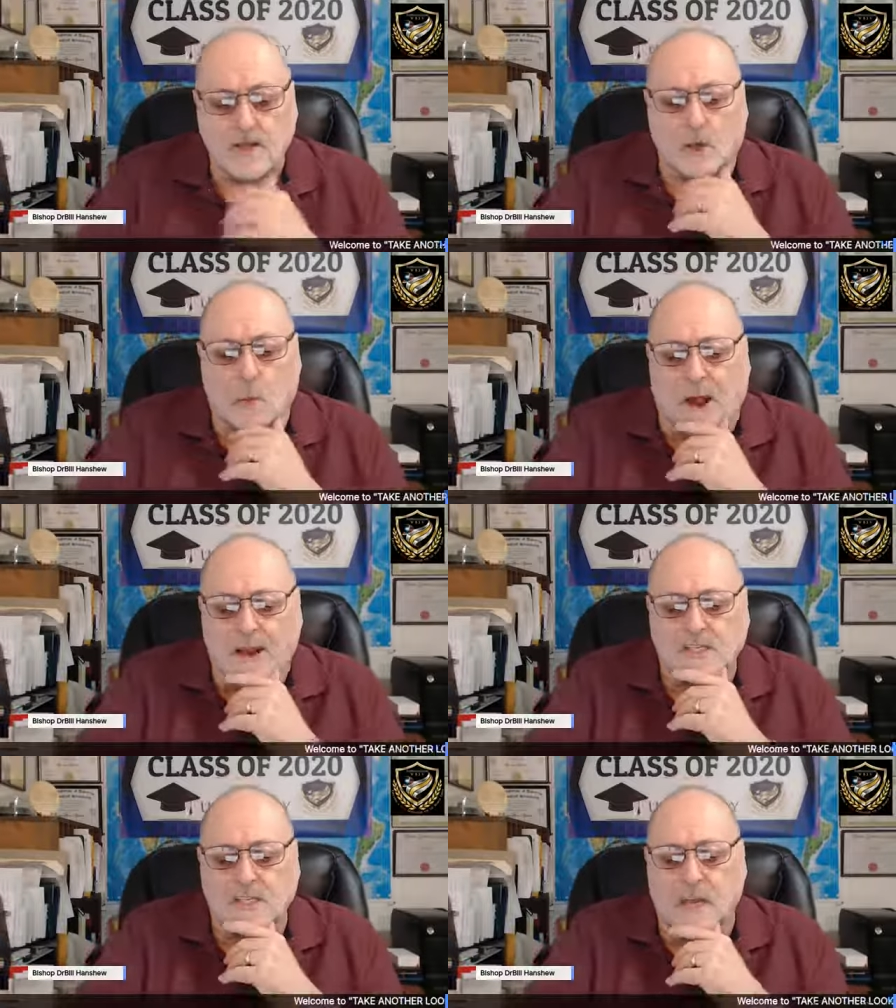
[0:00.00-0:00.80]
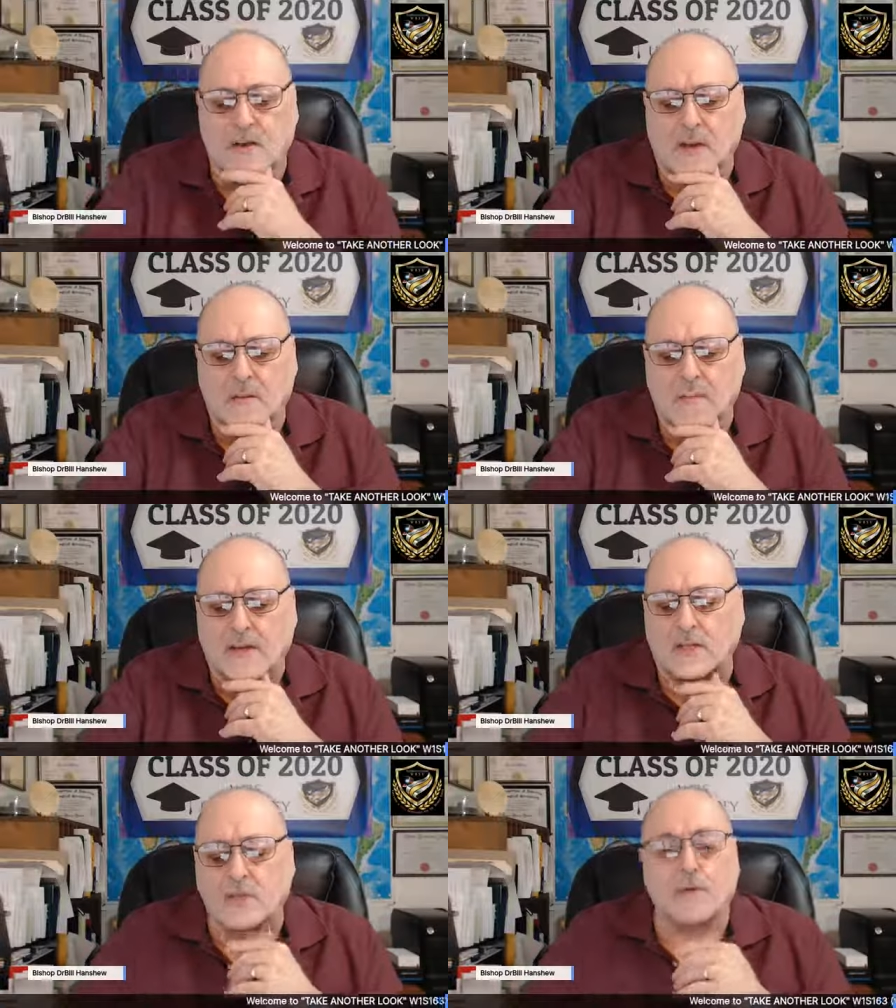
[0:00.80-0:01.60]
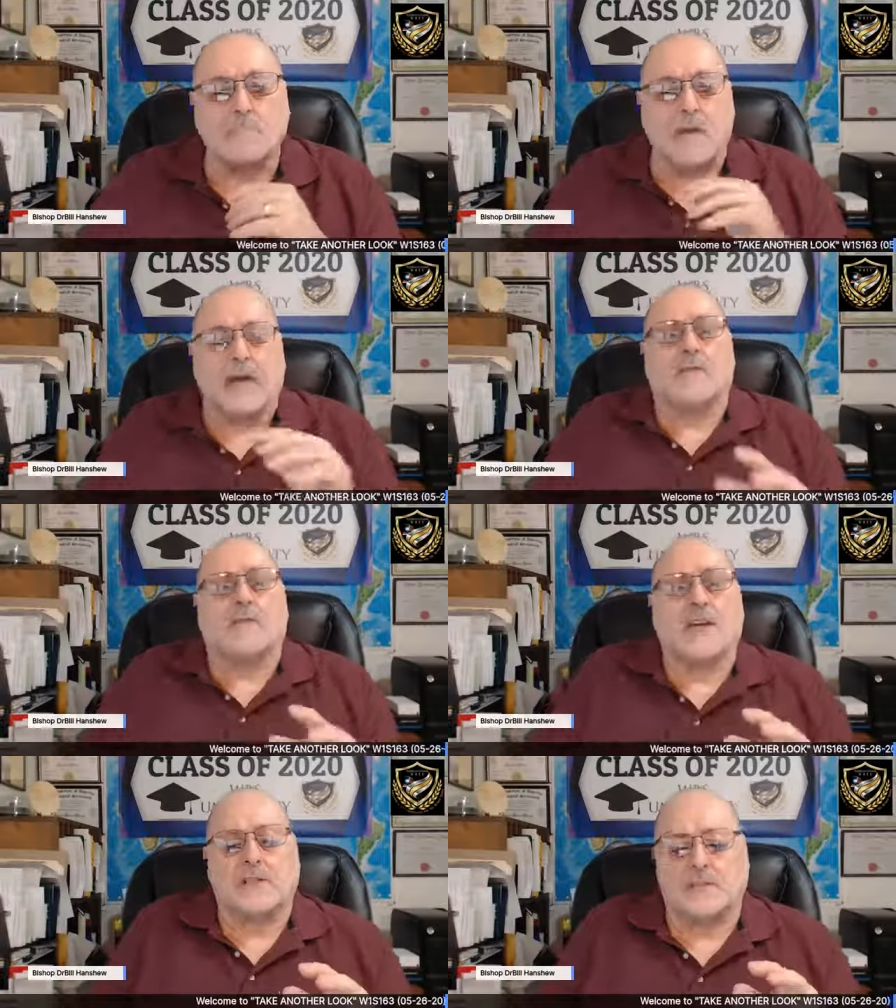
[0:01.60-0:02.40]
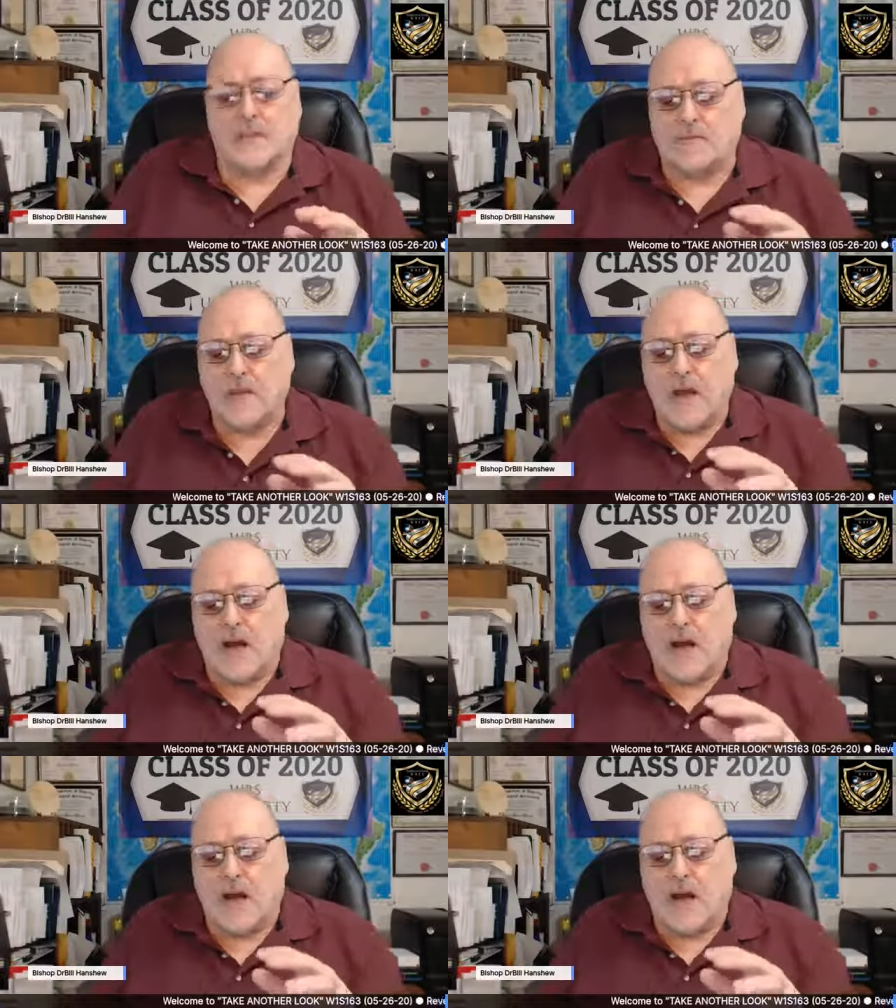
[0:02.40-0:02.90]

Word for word: So, why is this heavenly messenger manifesting,